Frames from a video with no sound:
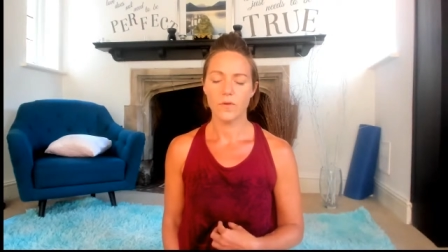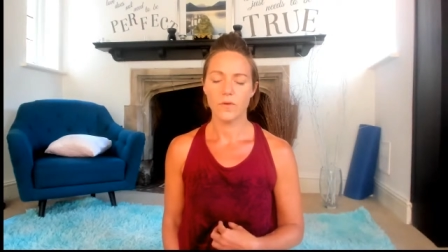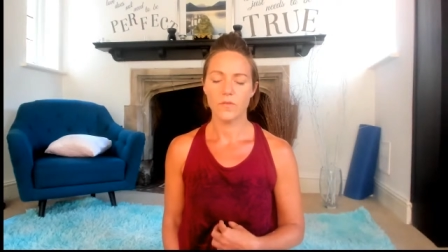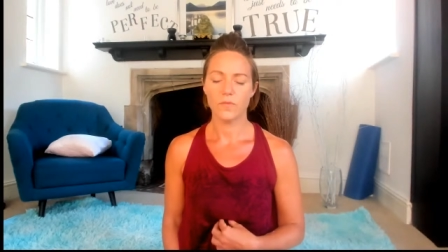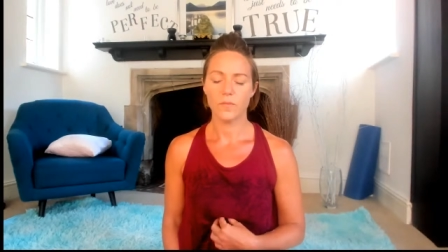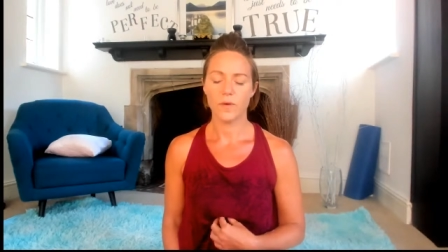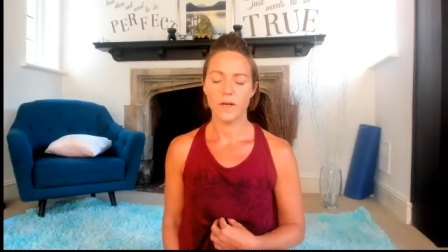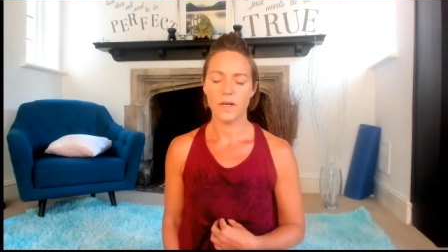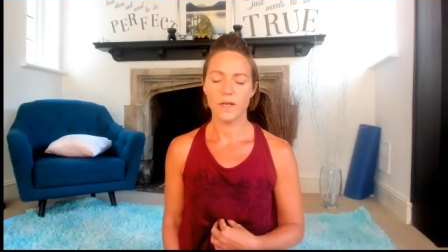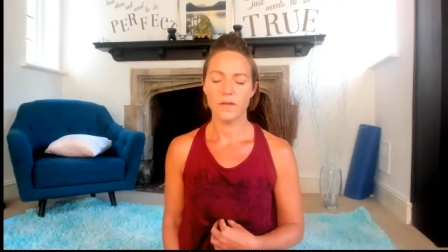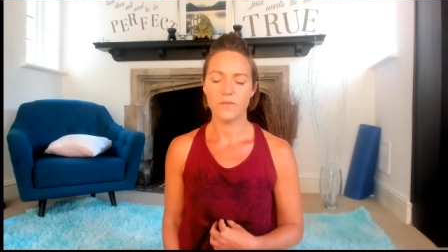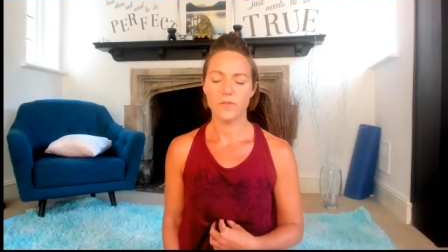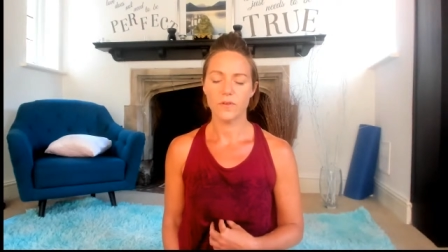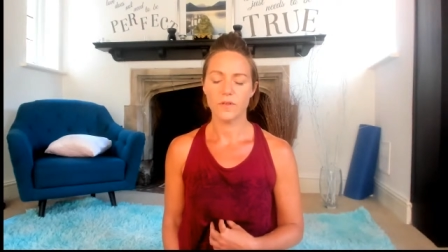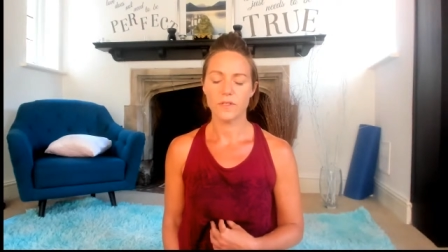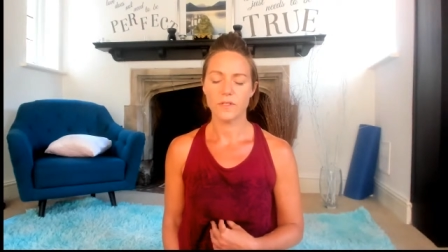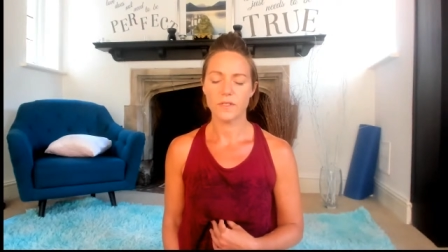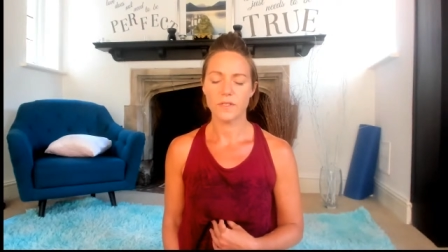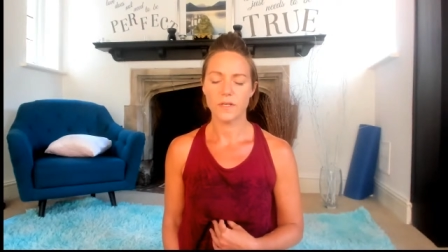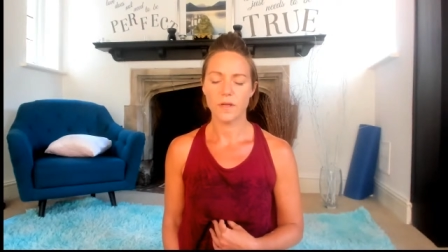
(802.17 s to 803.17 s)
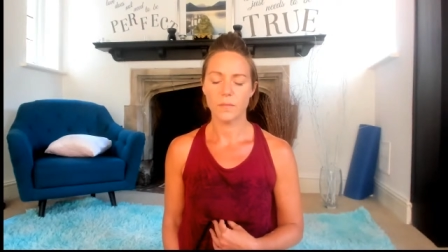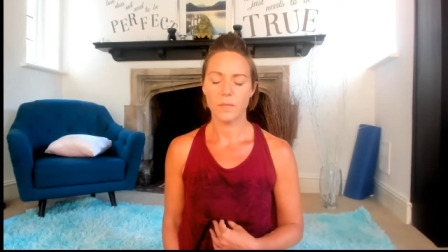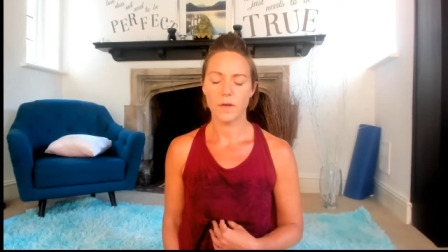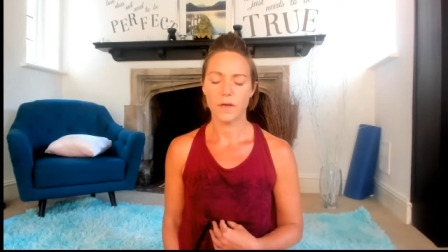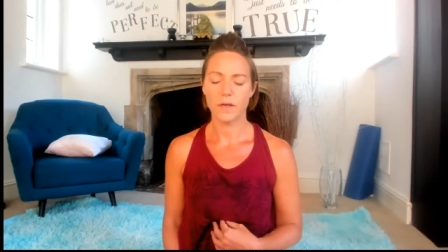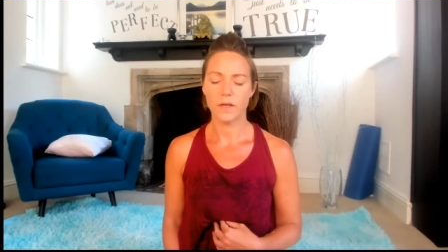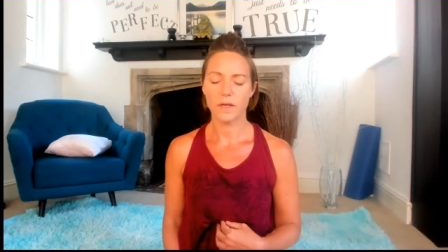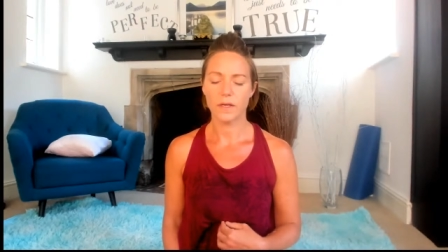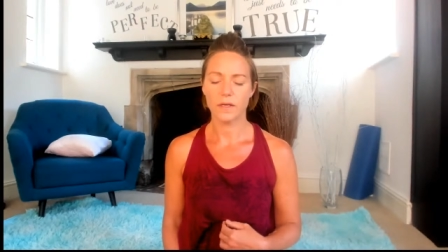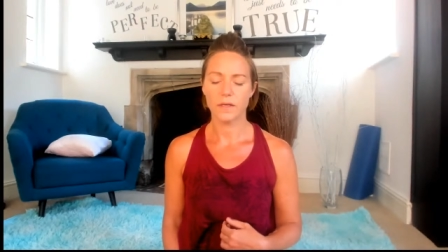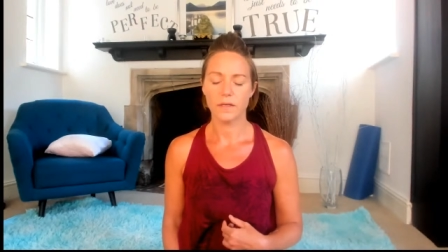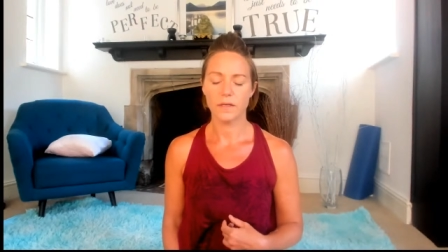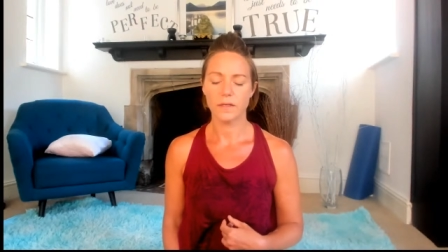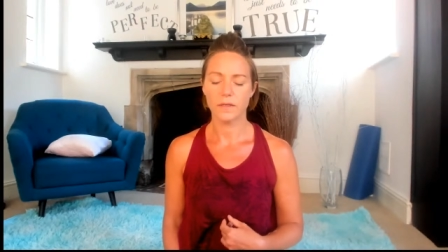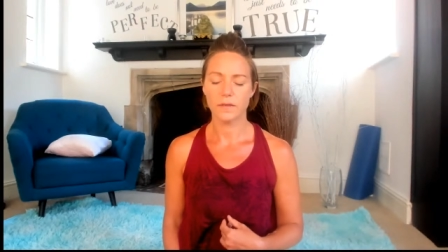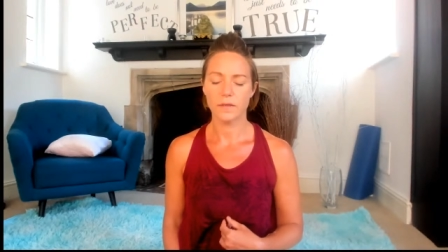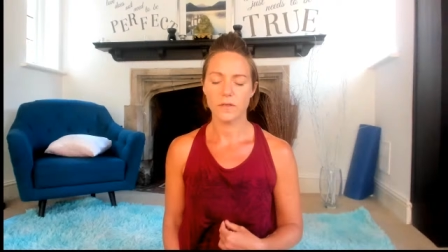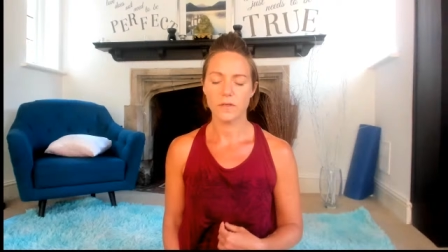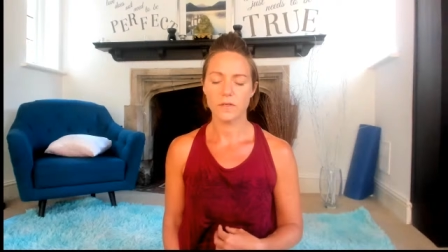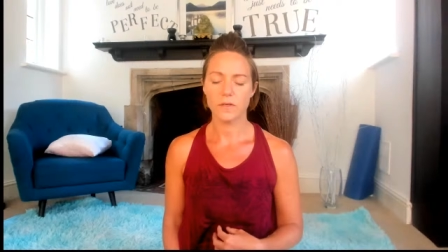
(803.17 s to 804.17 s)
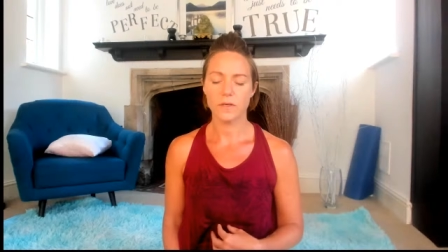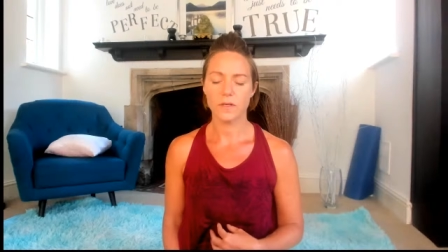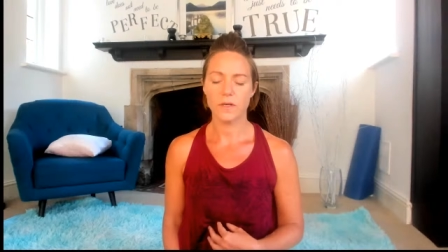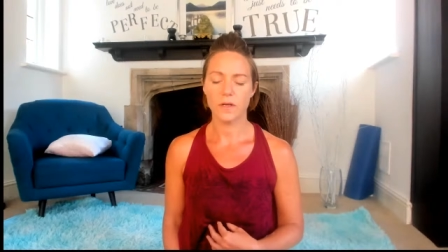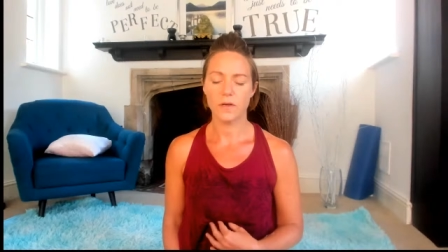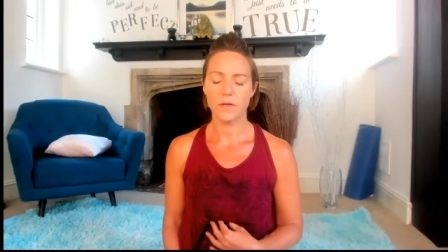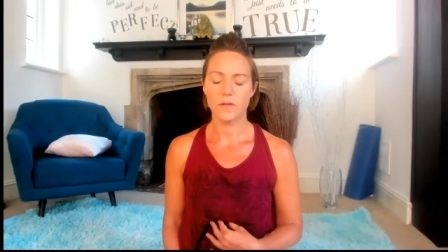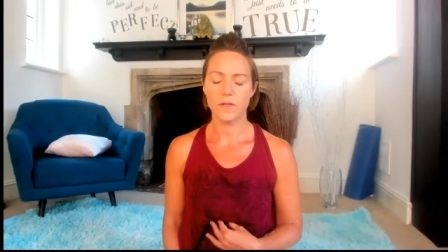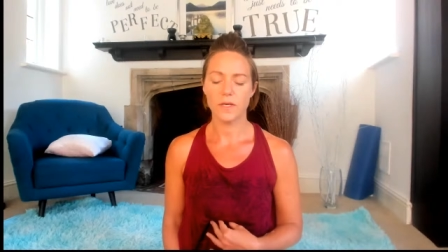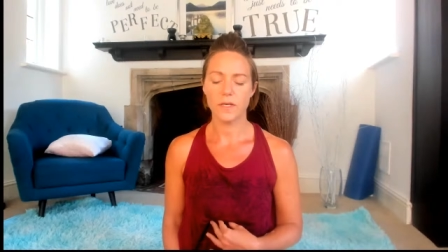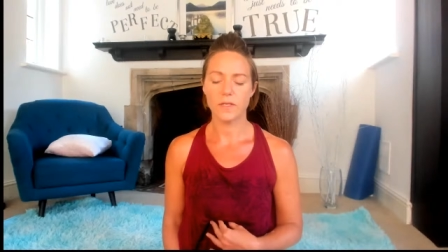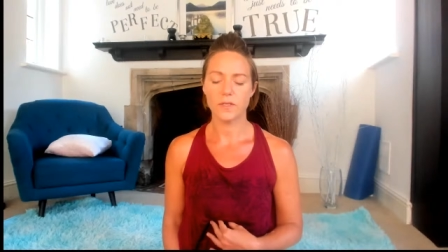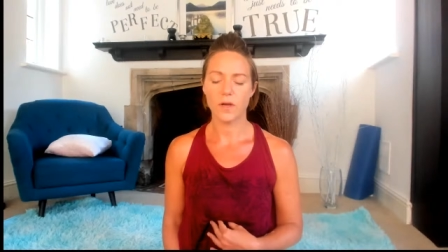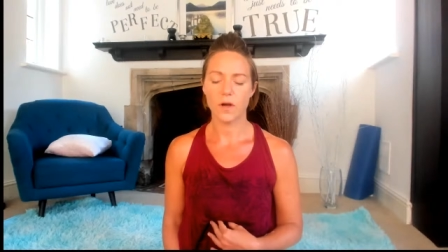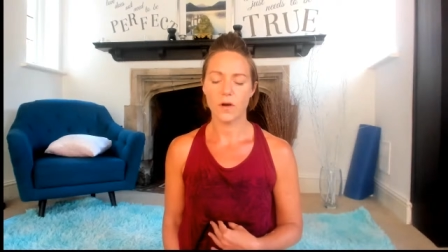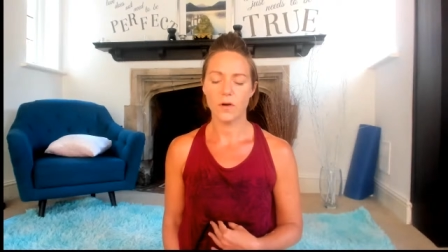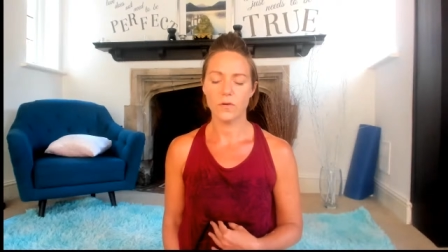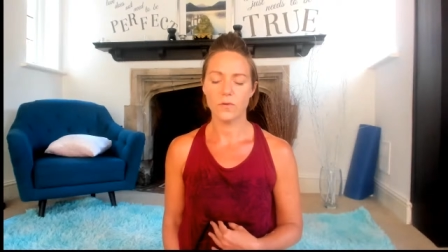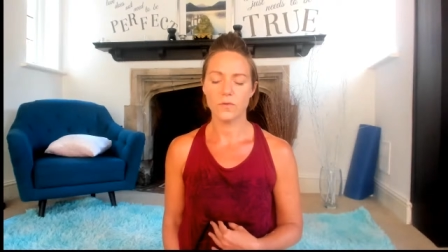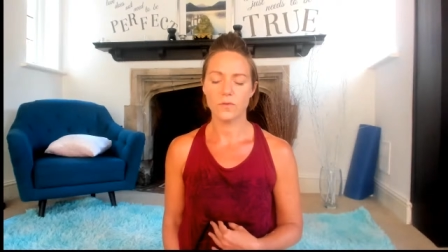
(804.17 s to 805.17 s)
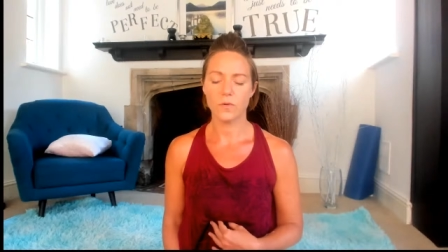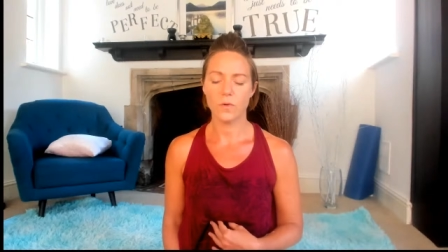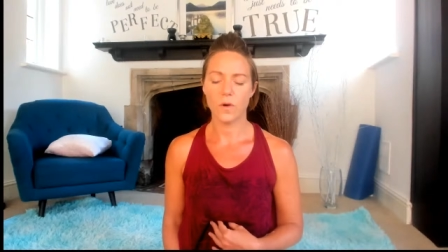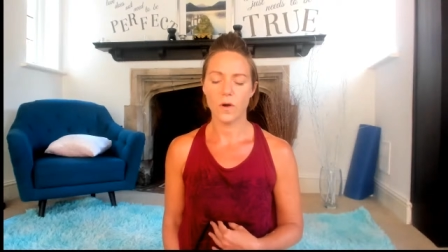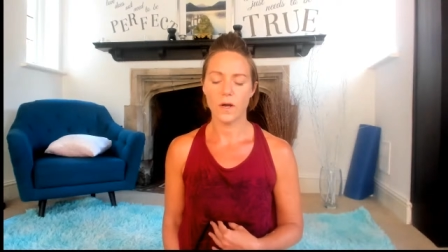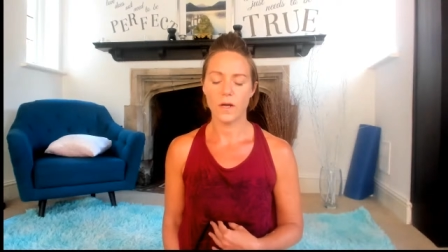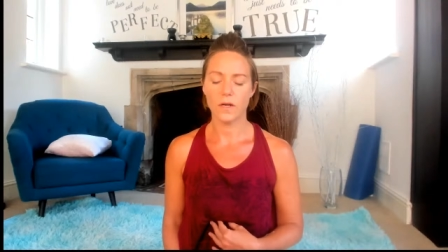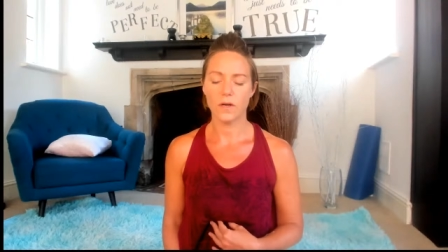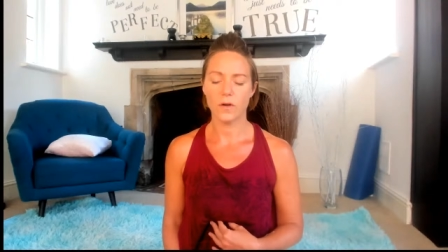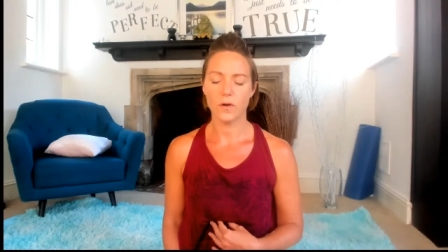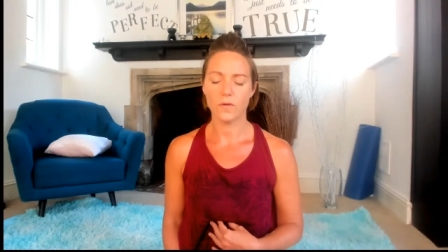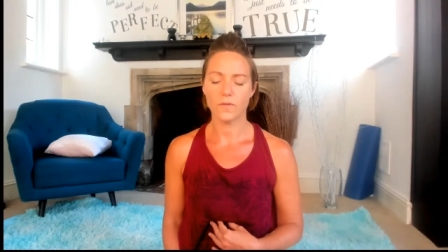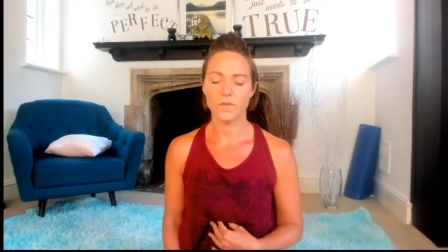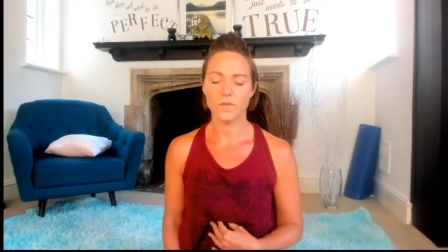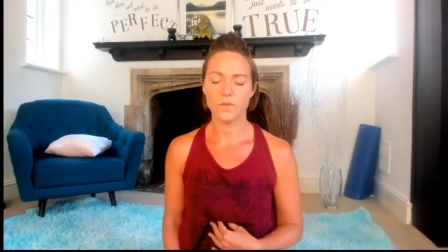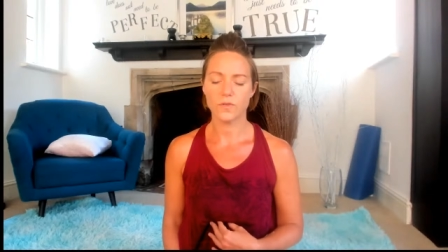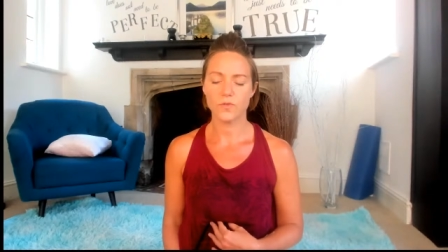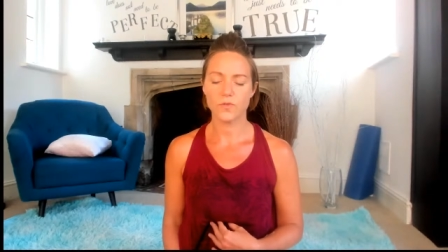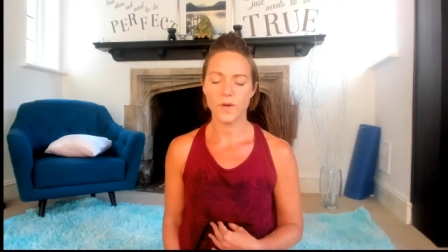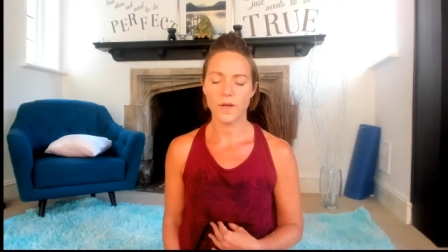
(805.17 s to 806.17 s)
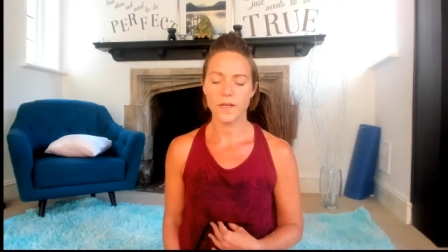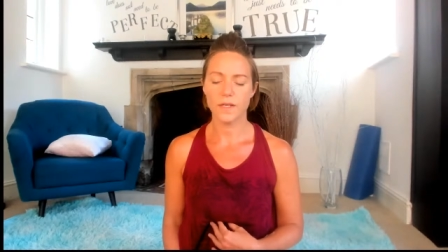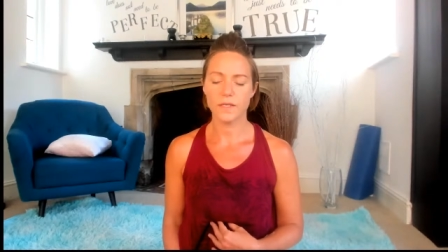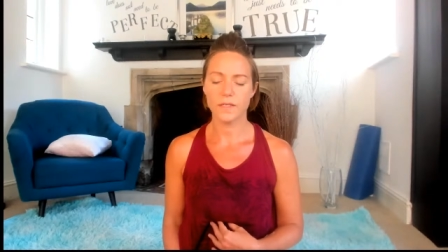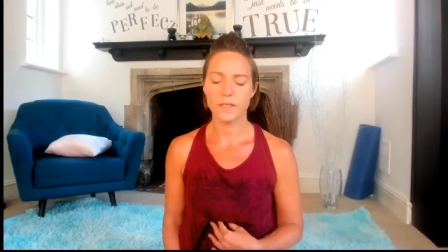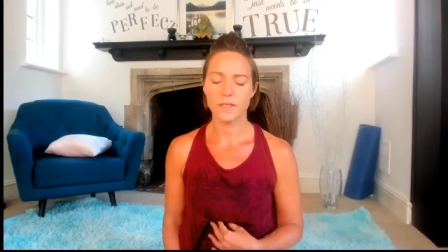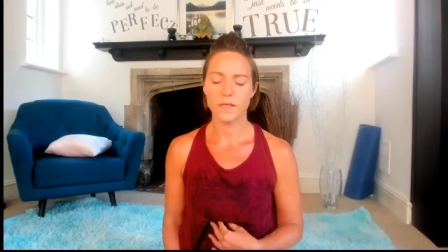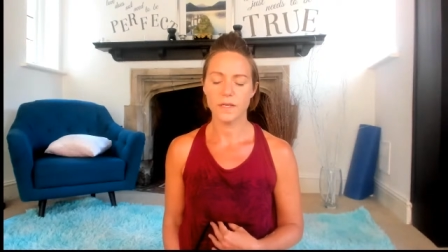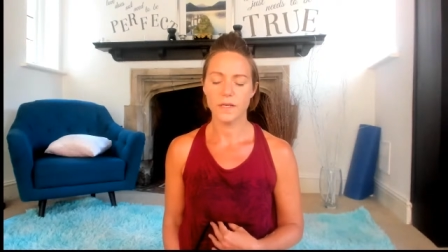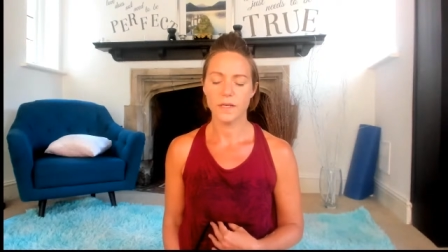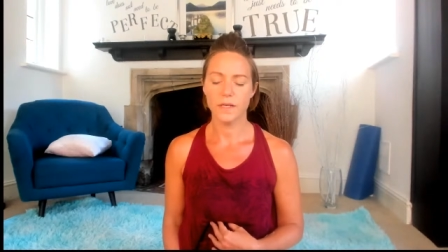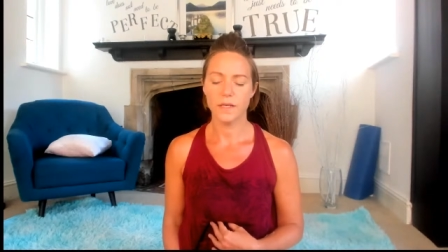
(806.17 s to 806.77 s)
my liver and stomach, because I know these hold quite a lot of stress,